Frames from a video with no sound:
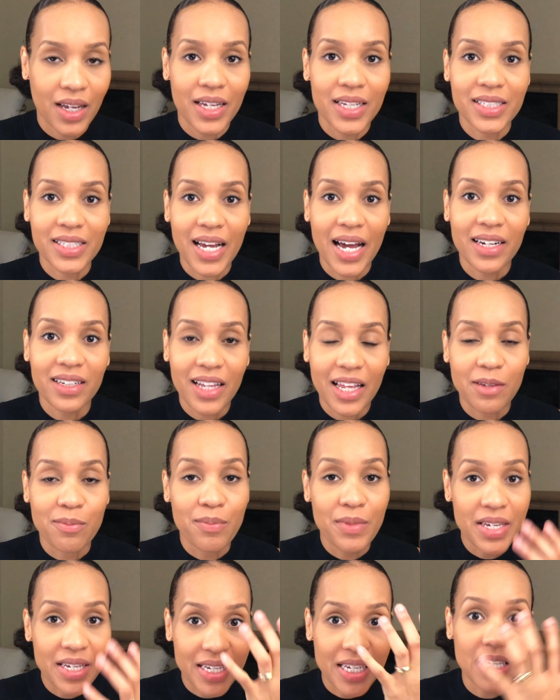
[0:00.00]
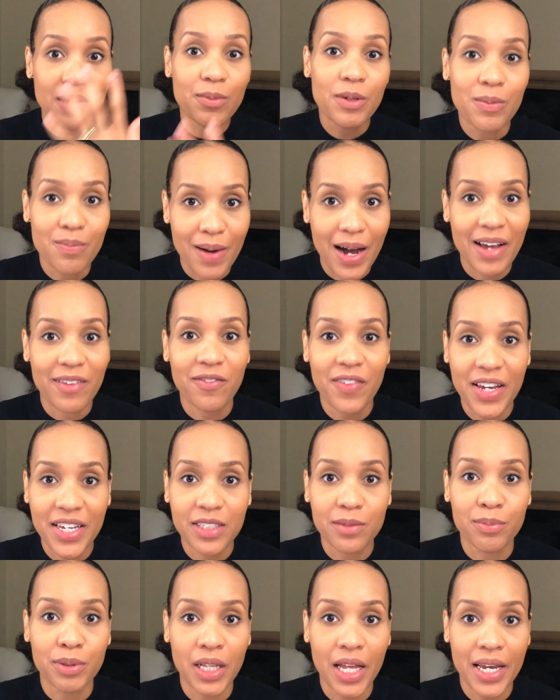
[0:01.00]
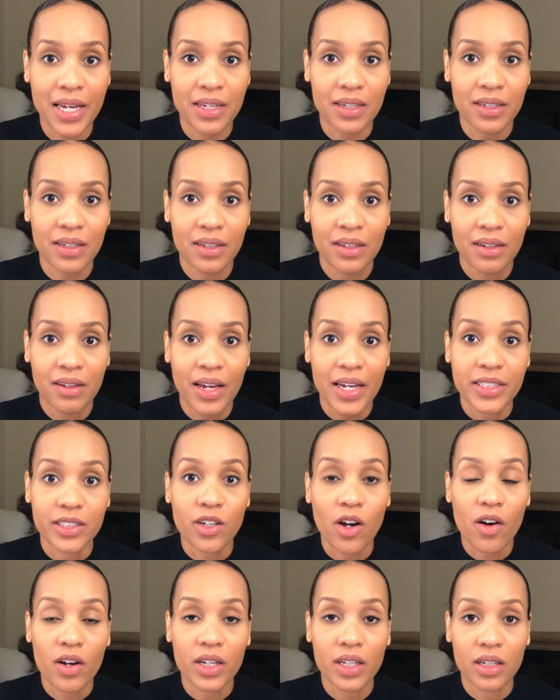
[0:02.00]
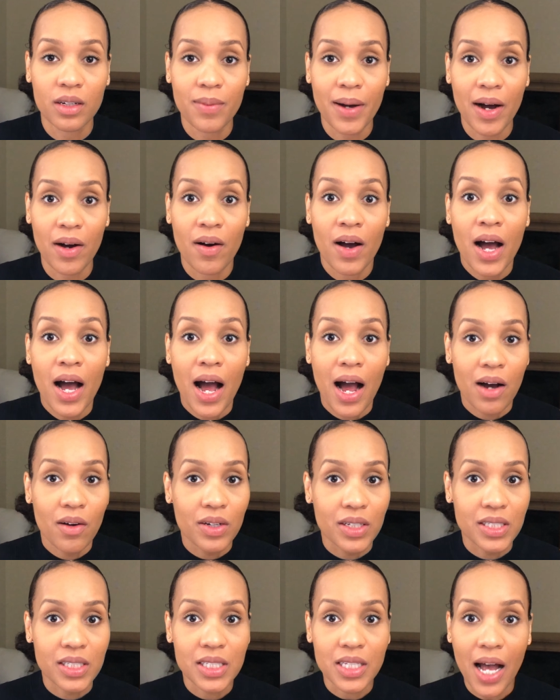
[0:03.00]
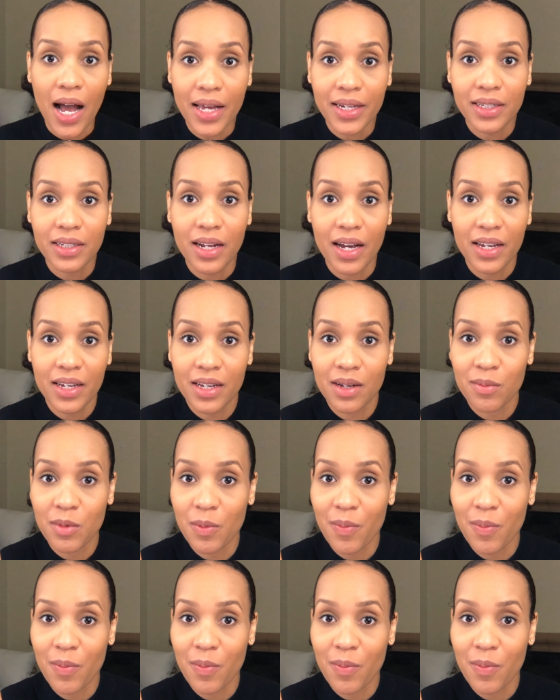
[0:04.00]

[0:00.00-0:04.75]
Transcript: it's kind of like me keeping my face blank and talking about how excited I am